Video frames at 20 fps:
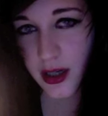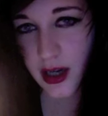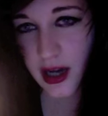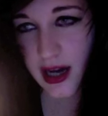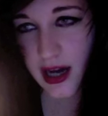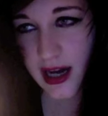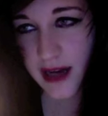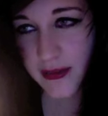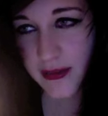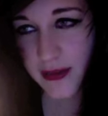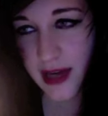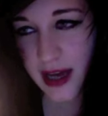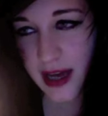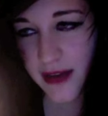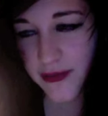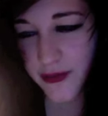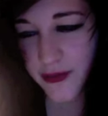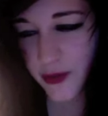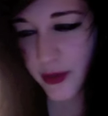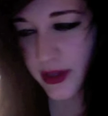I'm
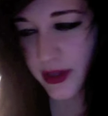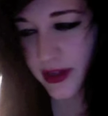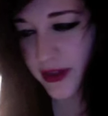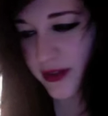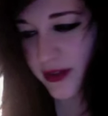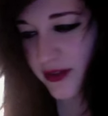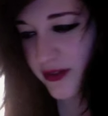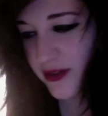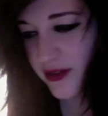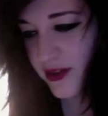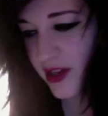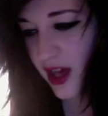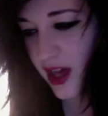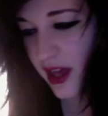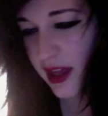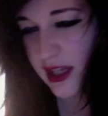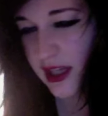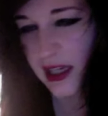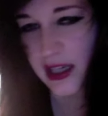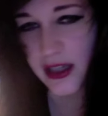left with
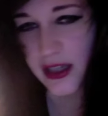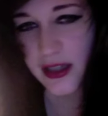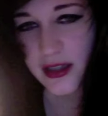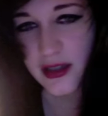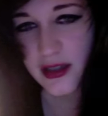nothing.